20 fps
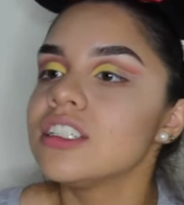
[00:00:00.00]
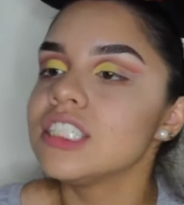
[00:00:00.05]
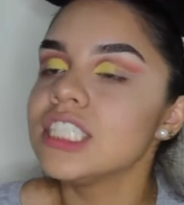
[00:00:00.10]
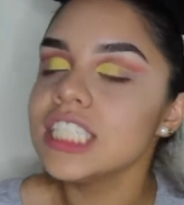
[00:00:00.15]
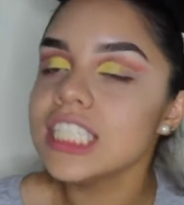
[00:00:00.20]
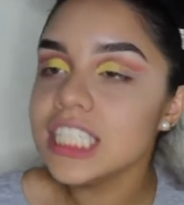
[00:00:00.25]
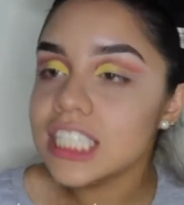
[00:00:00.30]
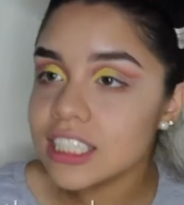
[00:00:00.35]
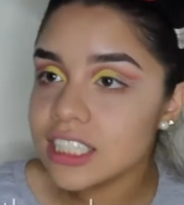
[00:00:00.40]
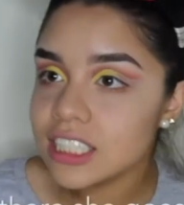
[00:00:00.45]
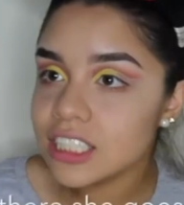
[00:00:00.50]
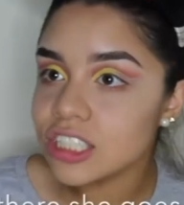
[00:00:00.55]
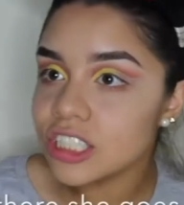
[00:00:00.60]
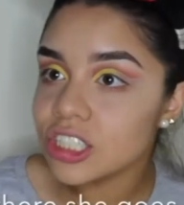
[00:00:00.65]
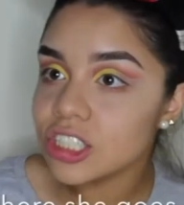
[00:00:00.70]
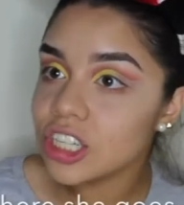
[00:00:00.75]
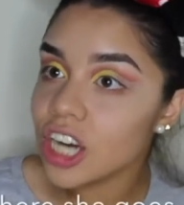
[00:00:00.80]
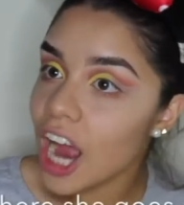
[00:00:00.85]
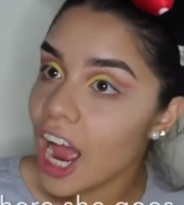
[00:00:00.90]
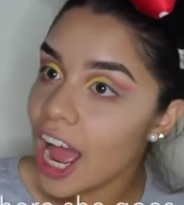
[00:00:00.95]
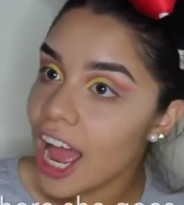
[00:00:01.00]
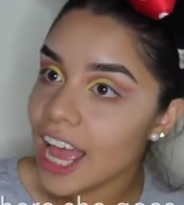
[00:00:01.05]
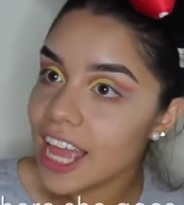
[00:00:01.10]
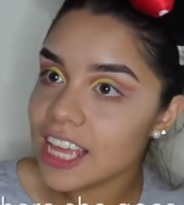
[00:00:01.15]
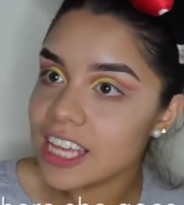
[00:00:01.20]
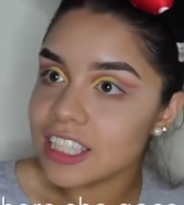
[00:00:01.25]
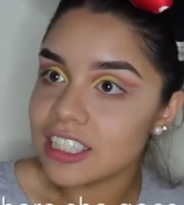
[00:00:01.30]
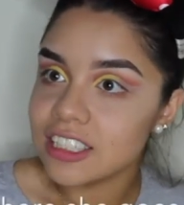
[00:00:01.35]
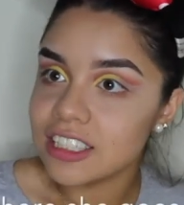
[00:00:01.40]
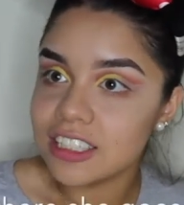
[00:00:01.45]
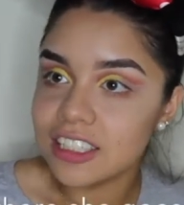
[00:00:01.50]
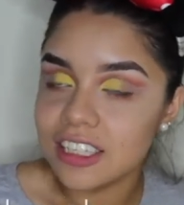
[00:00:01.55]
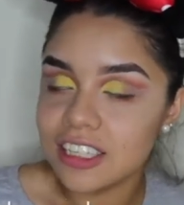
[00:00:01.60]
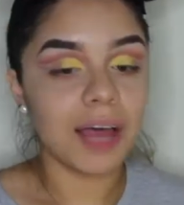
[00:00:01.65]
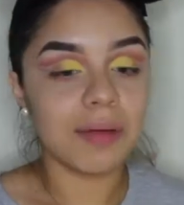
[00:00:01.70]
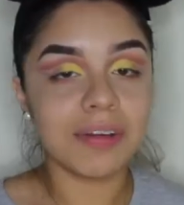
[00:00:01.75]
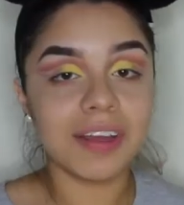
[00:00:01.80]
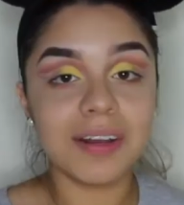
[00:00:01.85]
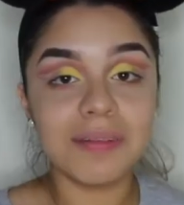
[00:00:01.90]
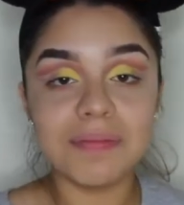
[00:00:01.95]
Jesus Christ!
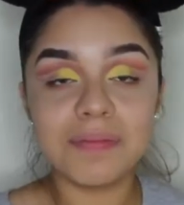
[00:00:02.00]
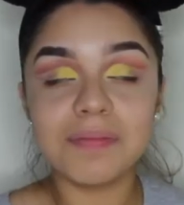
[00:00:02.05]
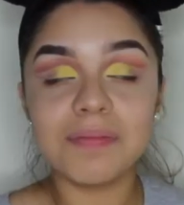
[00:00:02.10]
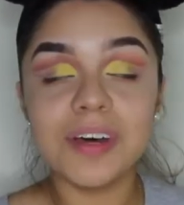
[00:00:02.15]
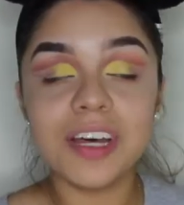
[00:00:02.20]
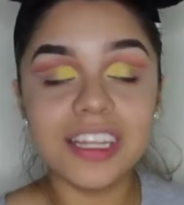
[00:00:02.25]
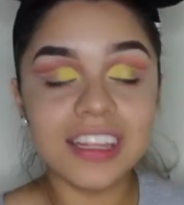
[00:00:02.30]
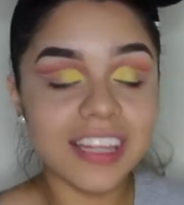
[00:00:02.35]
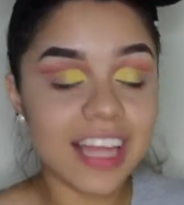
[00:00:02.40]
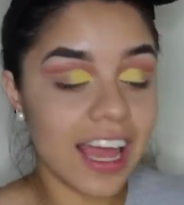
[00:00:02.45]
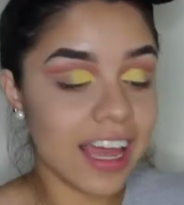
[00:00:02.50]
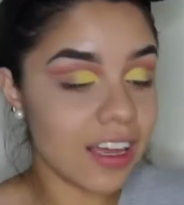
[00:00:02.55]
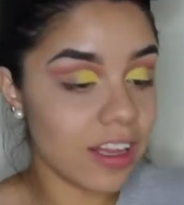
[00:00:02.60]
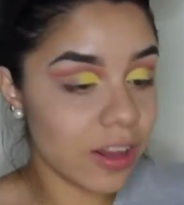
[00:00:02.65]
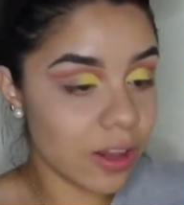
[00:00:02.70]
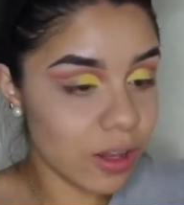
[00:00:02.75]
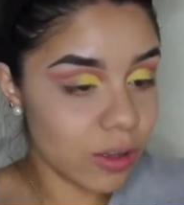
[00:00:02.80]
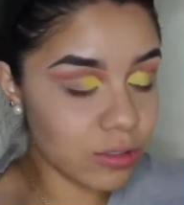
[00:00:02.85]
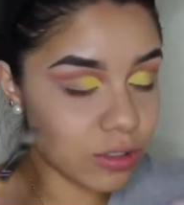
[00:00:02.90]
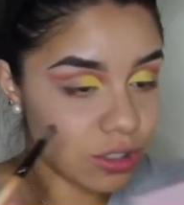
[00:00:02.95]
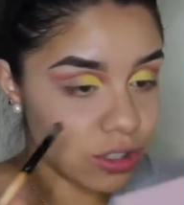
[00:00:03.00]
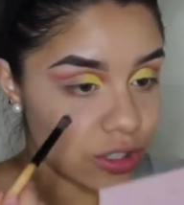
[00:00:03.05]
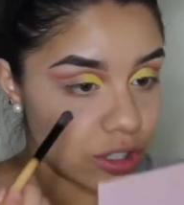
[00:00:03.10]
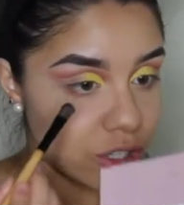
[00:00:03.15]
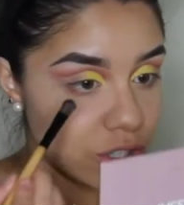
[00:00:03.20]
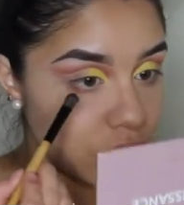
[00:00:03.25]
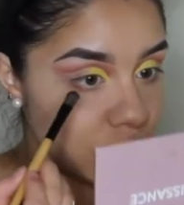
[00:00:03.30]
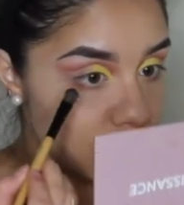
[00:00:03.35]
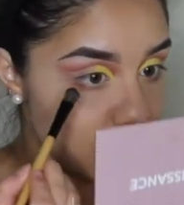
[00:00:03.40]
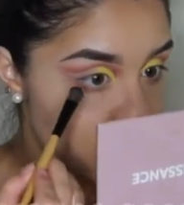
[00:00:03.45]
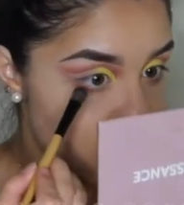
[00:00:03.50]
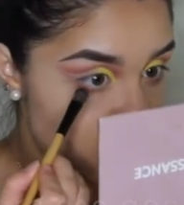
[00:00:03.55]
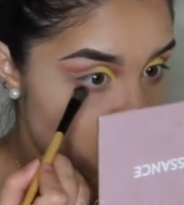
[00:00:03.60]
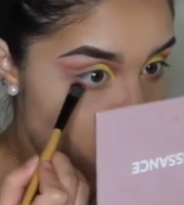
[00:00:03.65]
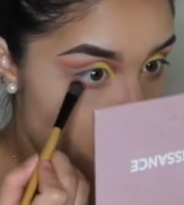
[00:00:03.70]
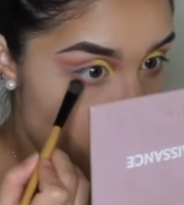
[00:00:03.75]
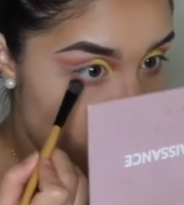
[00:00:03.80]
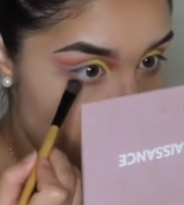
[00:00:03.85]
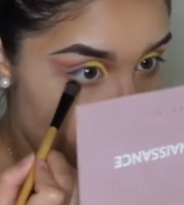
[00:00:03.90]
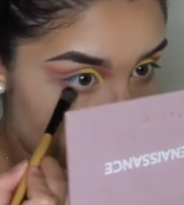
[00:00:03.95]
I'm going to put that closer
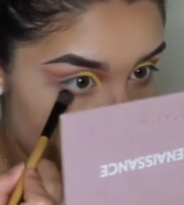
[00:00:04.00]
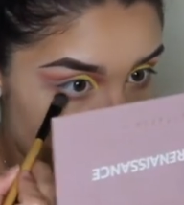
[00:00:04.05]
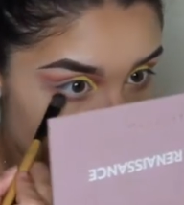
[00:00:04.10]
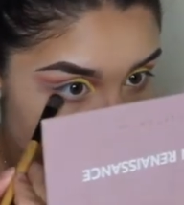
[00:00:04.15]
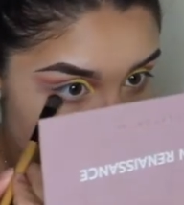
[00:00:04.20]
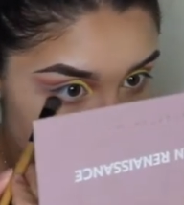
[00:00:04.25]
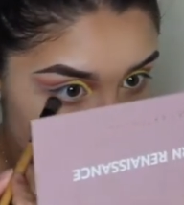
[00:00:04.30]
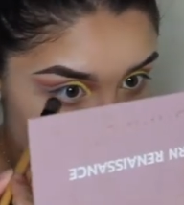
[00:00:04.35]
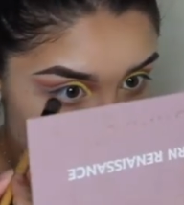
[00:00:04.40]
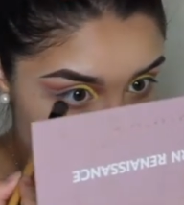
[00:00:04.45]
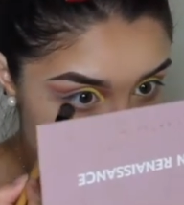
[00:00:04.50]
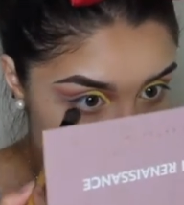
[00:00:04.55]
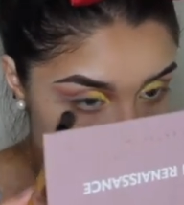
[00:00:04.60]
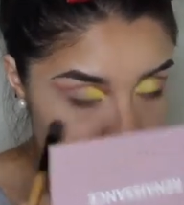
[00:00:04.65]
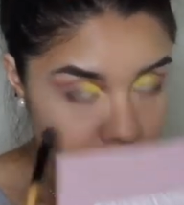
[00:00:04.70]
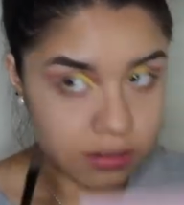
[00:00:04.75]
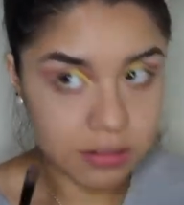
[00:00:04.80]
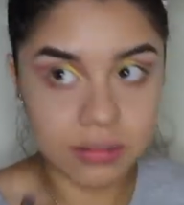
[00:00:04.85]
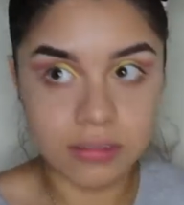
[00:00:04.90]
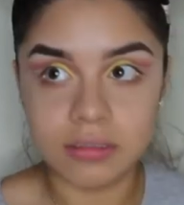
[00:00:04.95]
to my lash line.